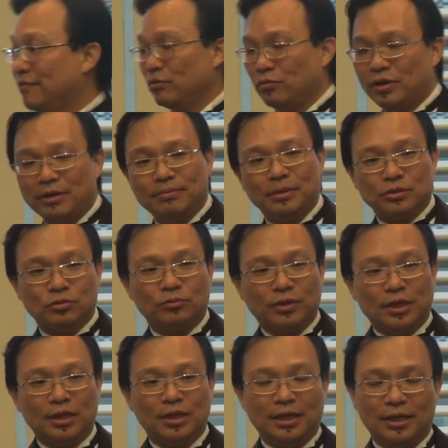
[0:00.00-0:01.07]
the web as
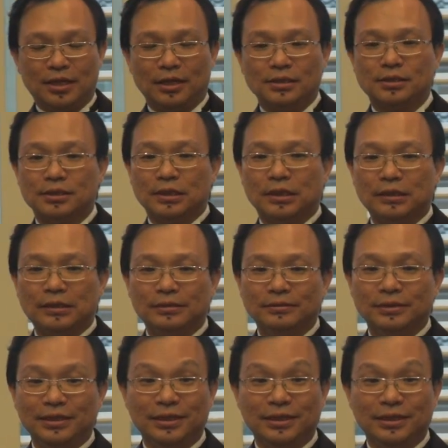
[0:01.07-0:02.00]
well as the